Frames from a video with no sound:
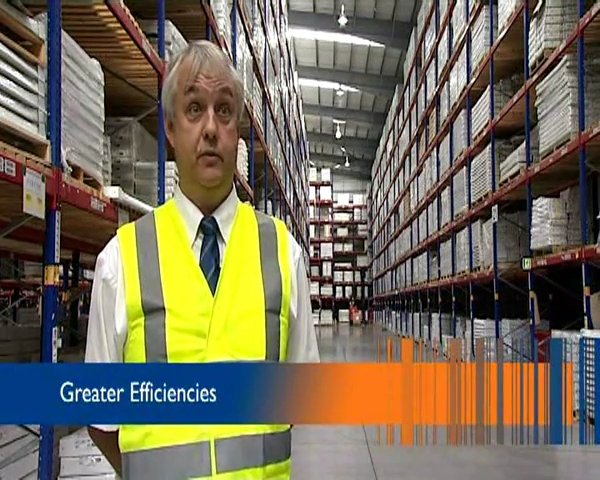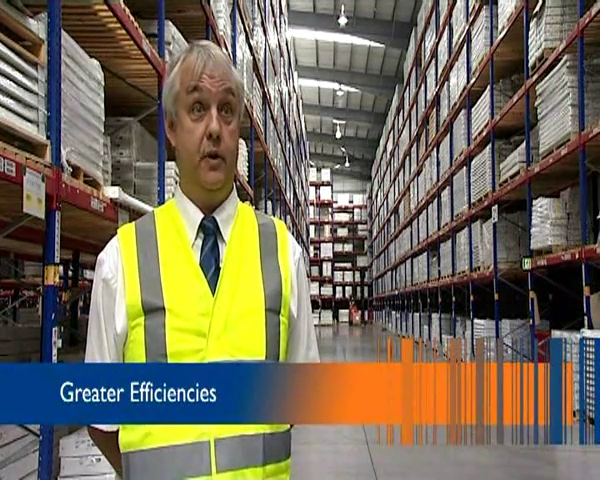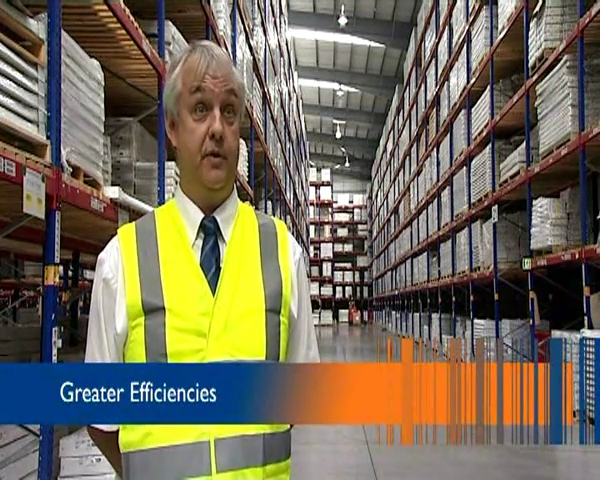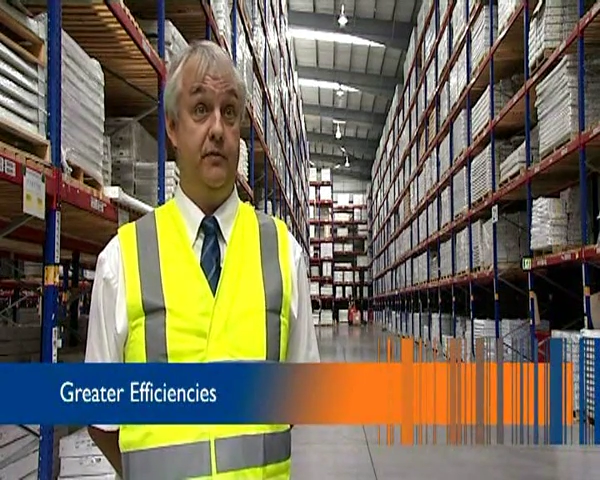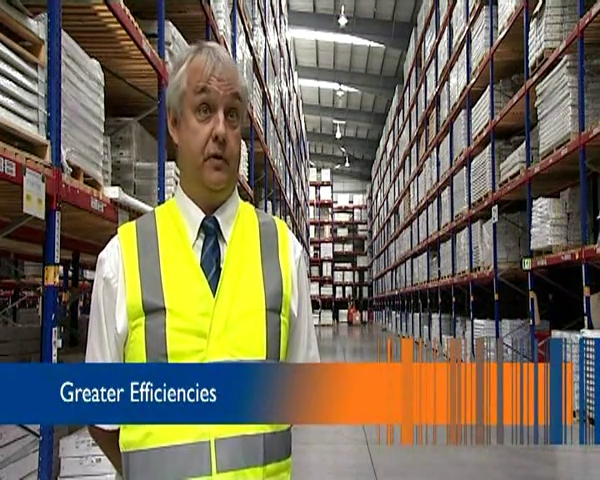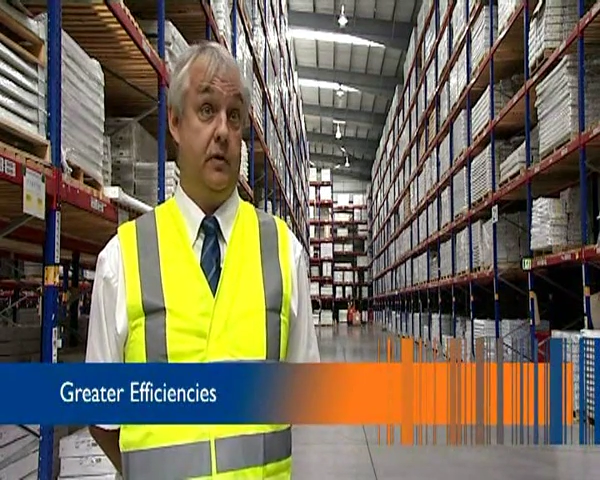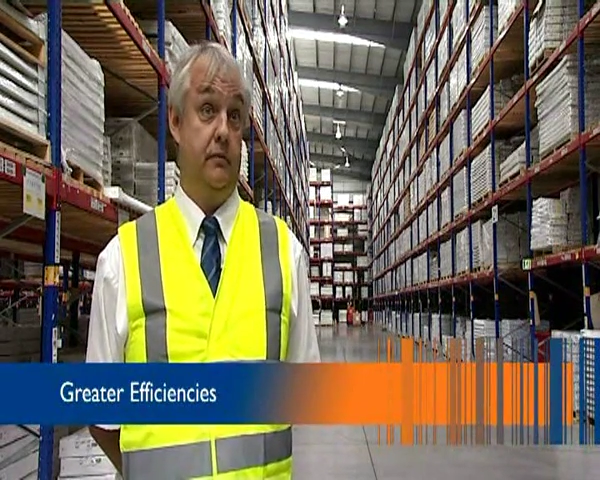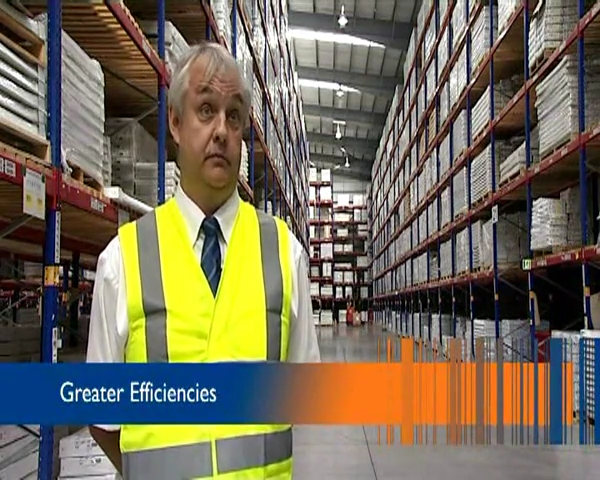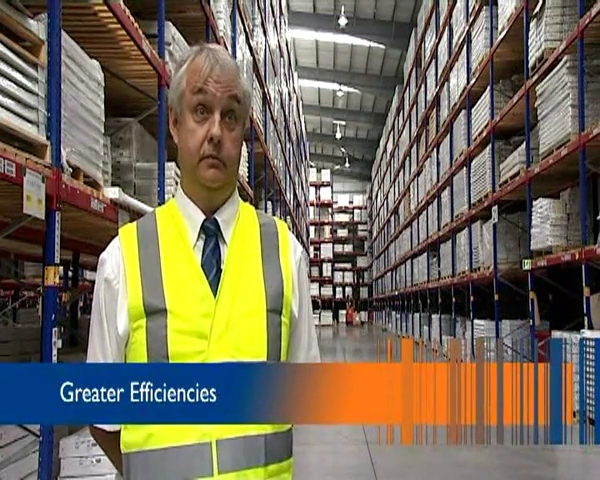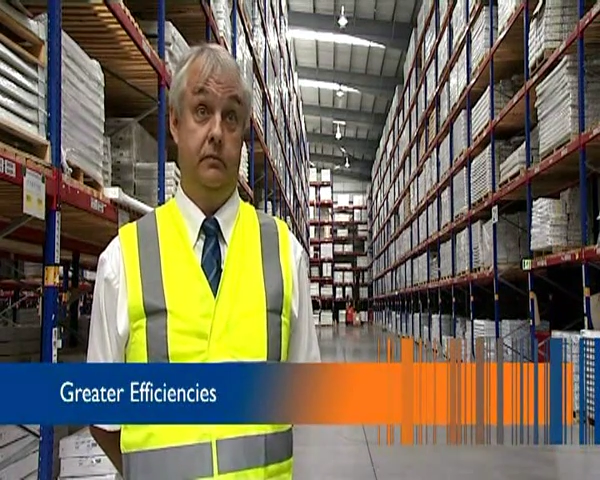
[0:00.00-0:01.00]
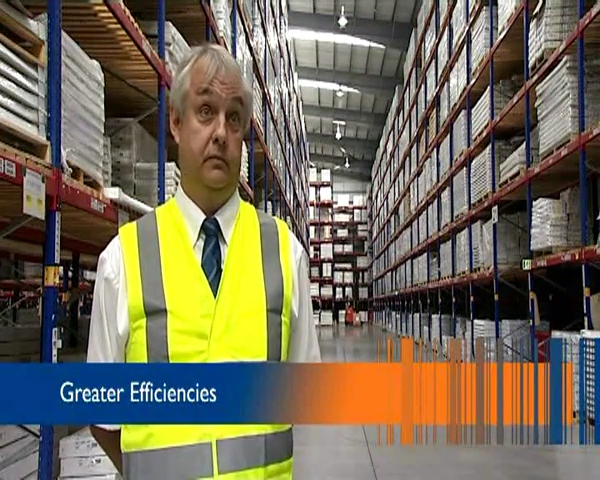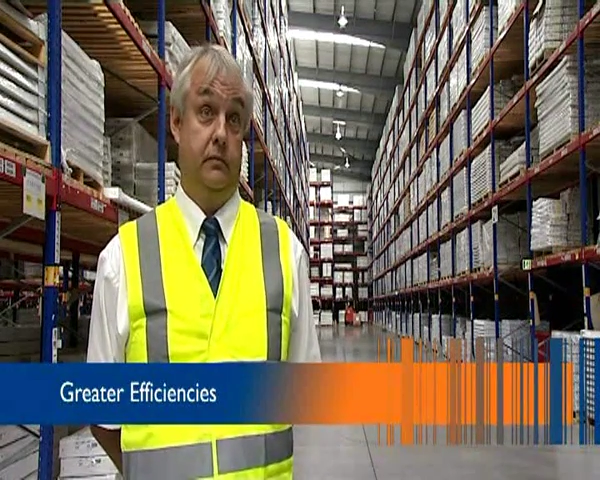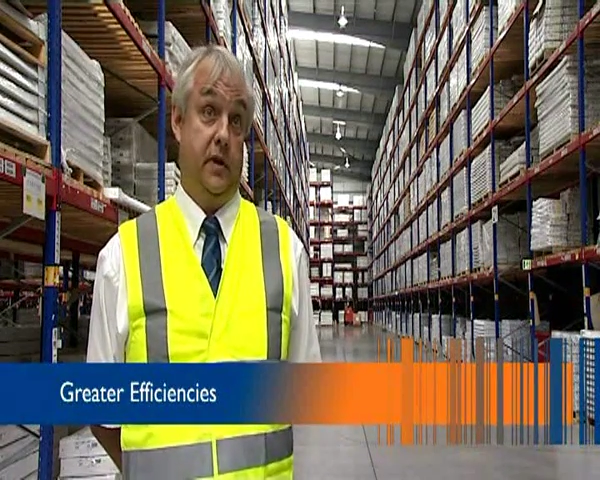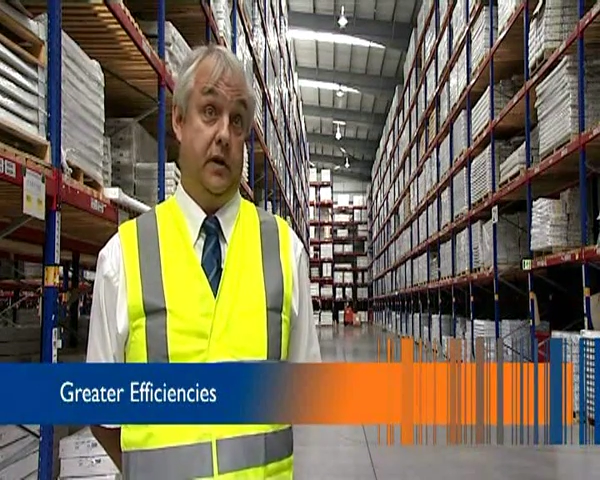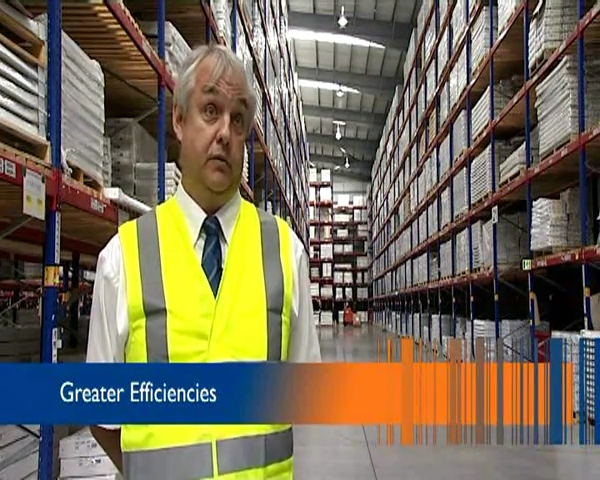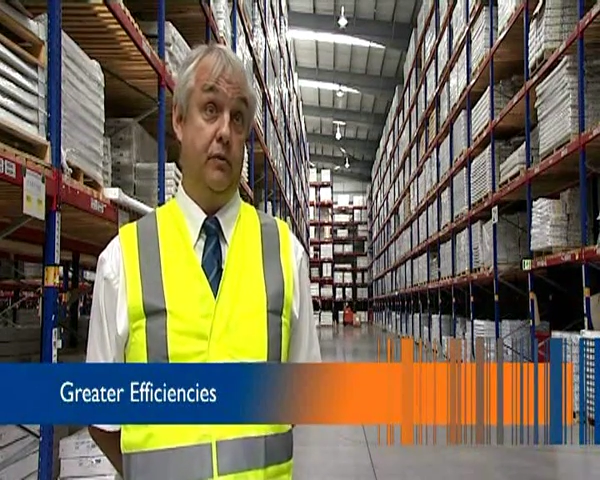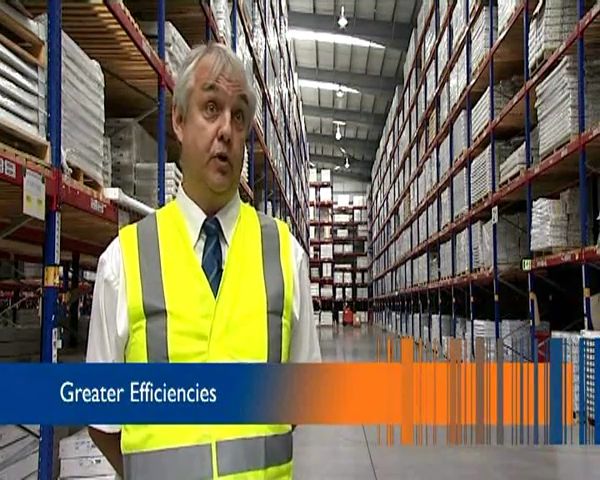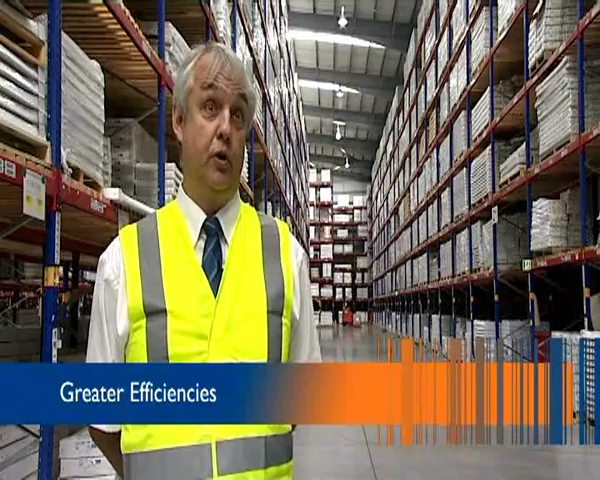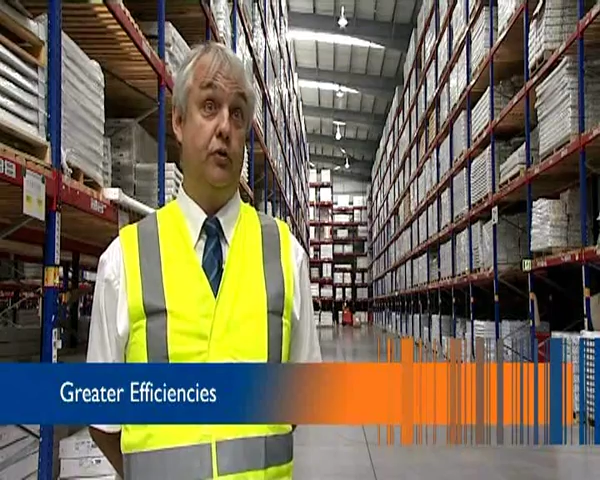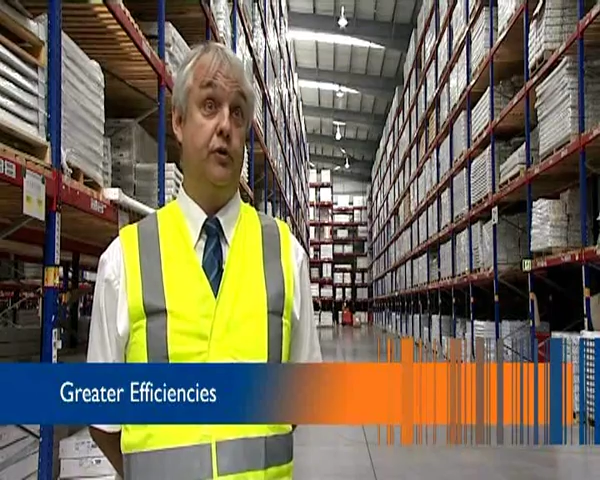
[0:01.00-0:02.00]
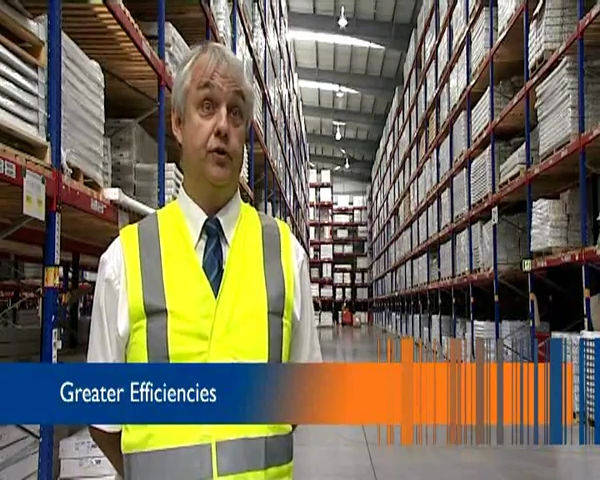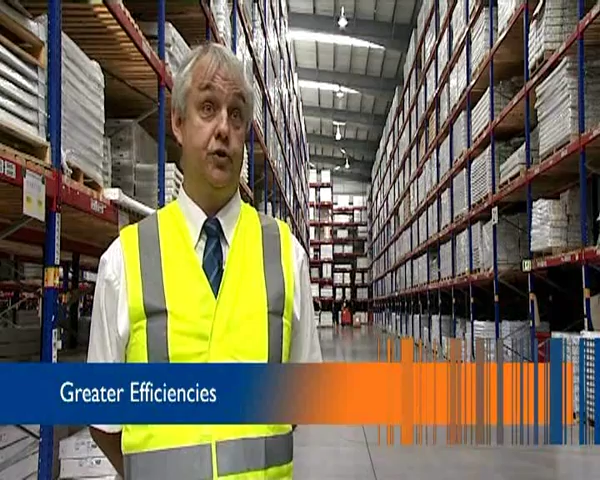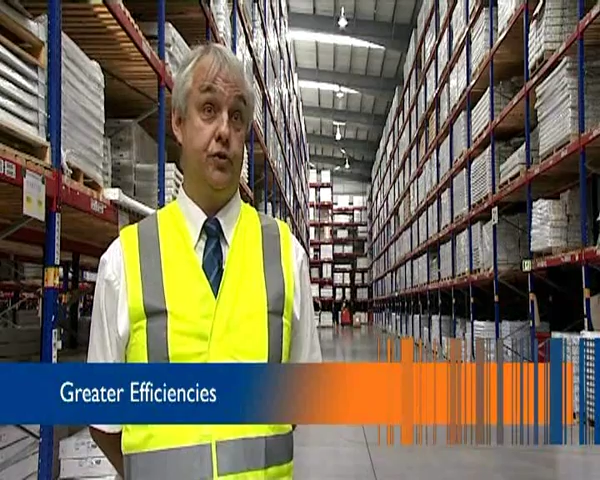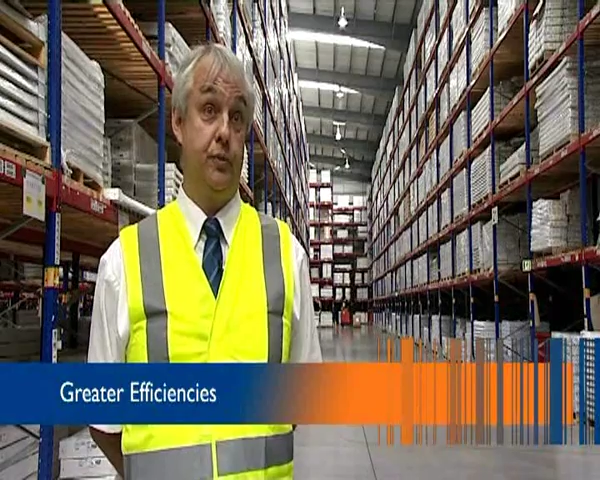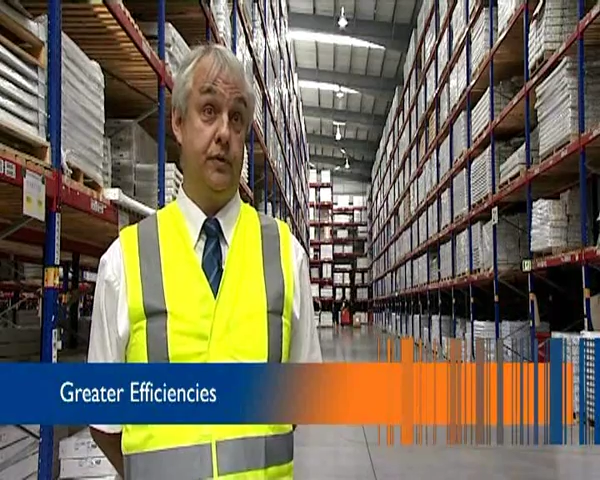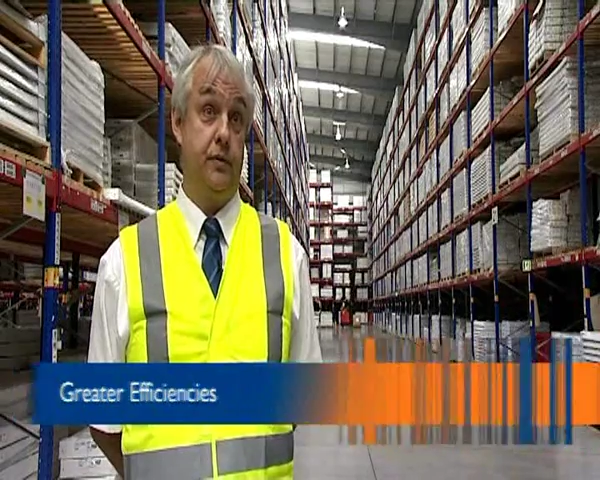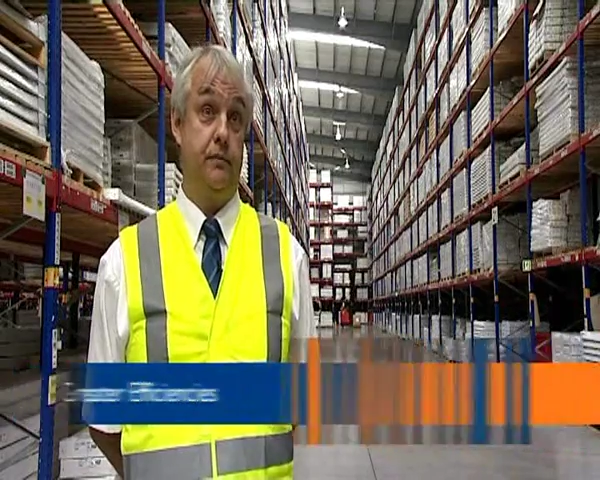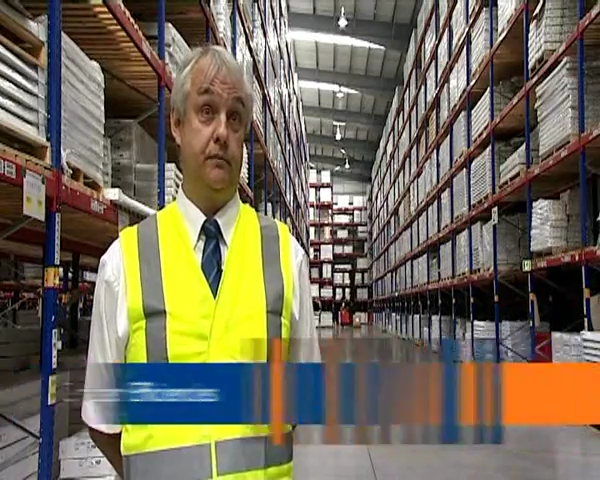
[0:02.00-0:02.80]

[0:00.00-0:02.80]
where before it was more luck than judgment.